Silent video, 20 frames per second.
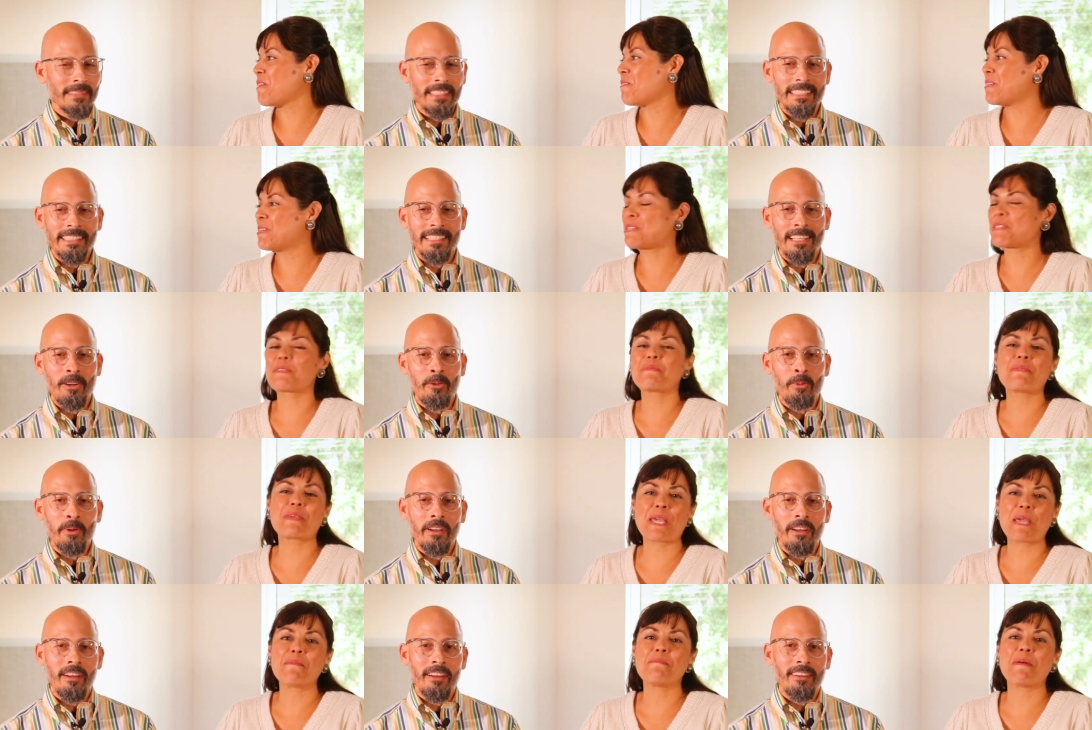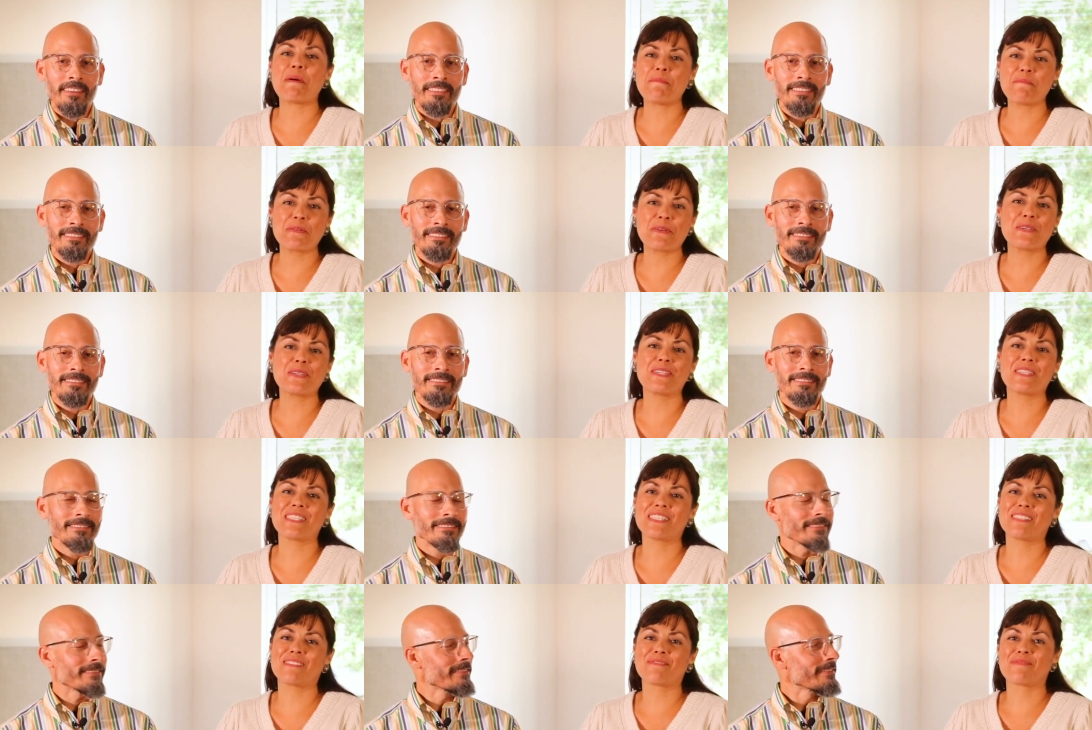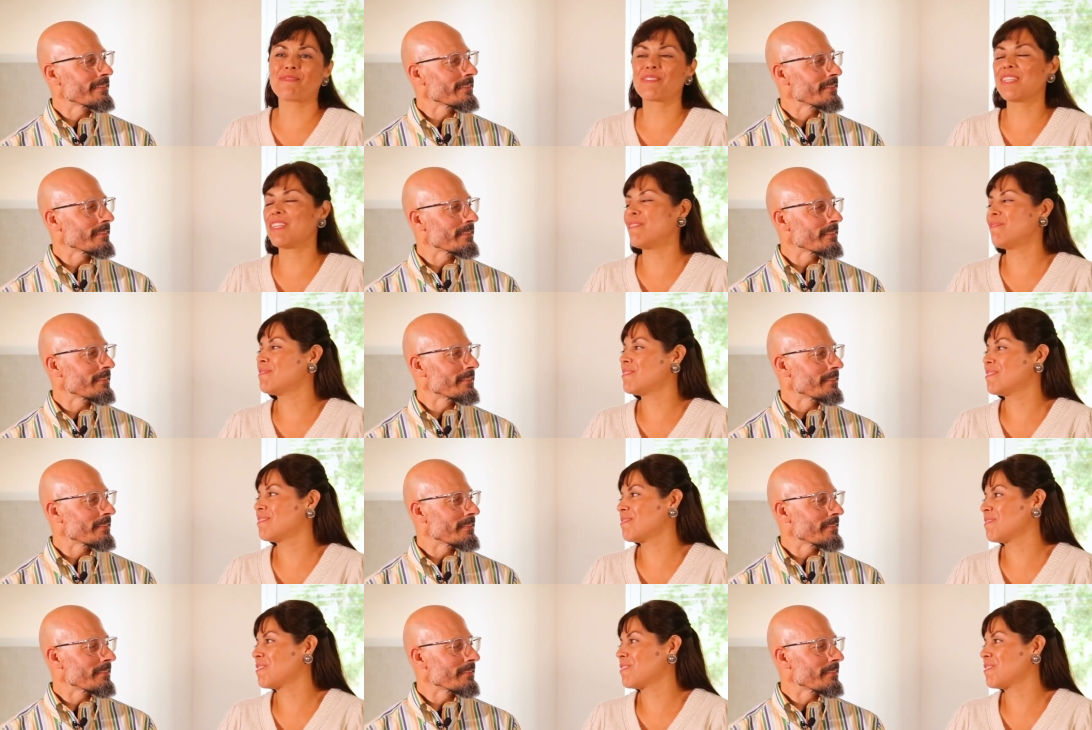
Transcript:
Speaker 1: eventually oh, became yeah. members and we loved